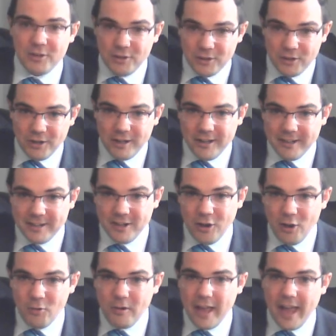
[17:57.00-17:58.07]
Good.
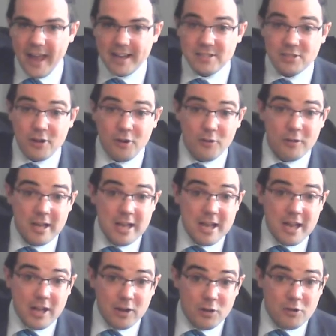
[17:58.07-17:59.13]
Okay, so
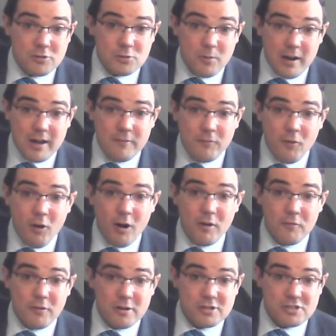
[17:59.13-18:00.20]
Luke 24,
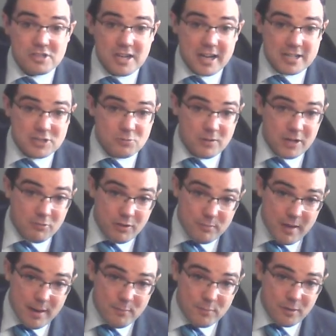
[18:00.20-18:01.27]
verse 6, we
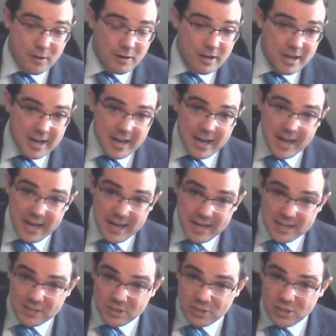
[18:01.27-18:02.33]
remember he is